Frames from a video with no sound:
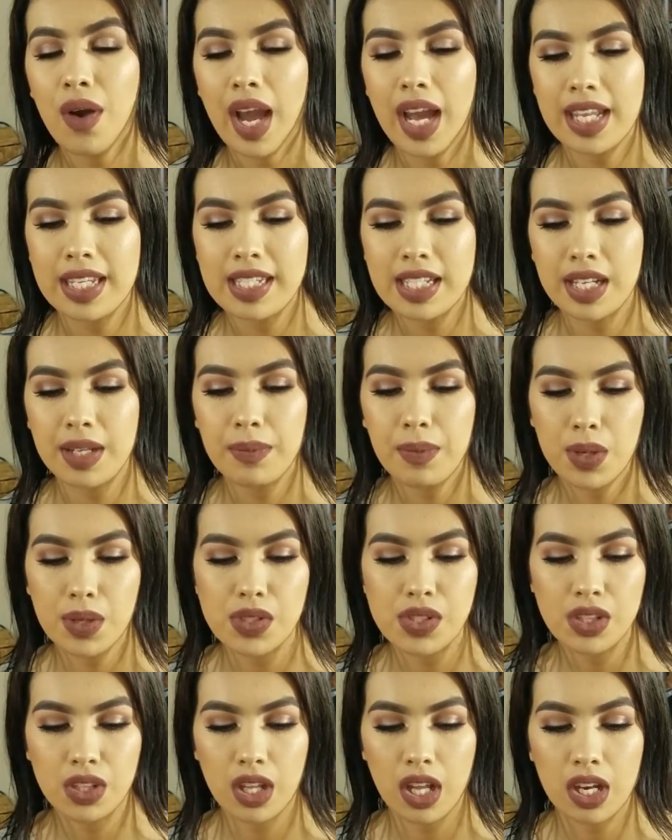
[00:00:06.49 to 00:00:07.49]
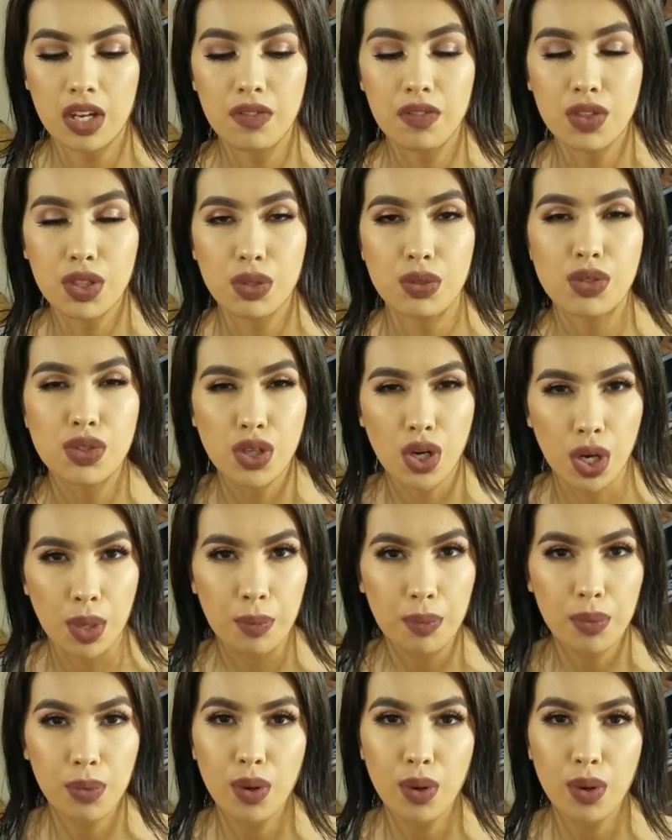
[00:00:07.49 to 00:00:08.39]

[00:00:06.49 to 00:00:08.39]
I did post a lot of new Tarte